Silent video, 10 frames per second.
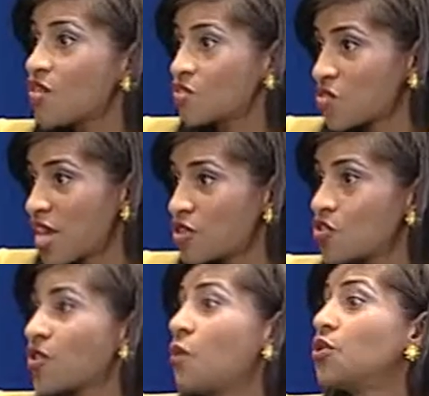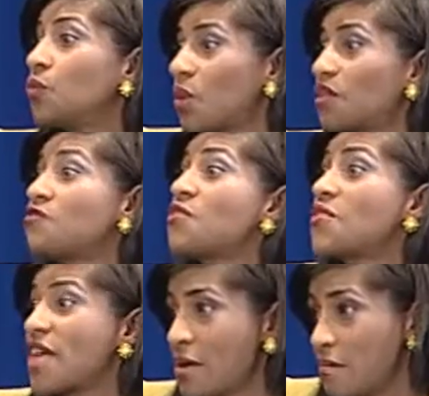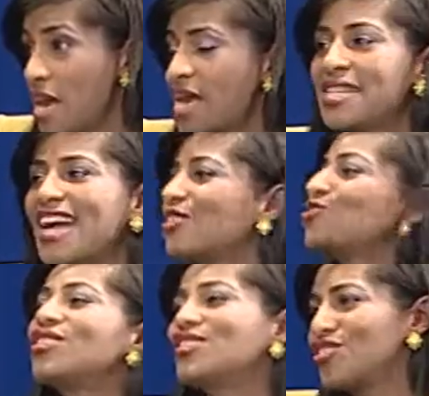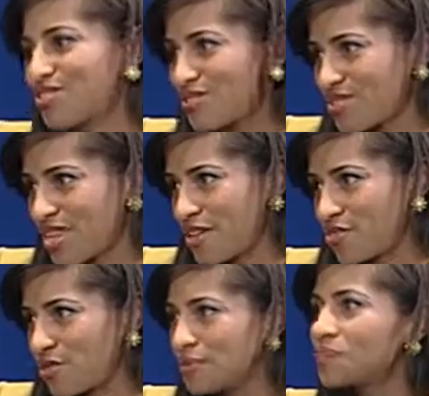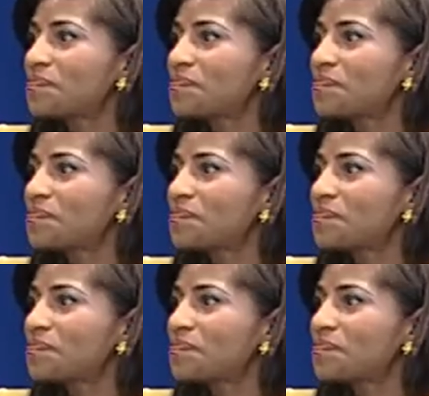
the schedule that would work for them, not the traditional schedule.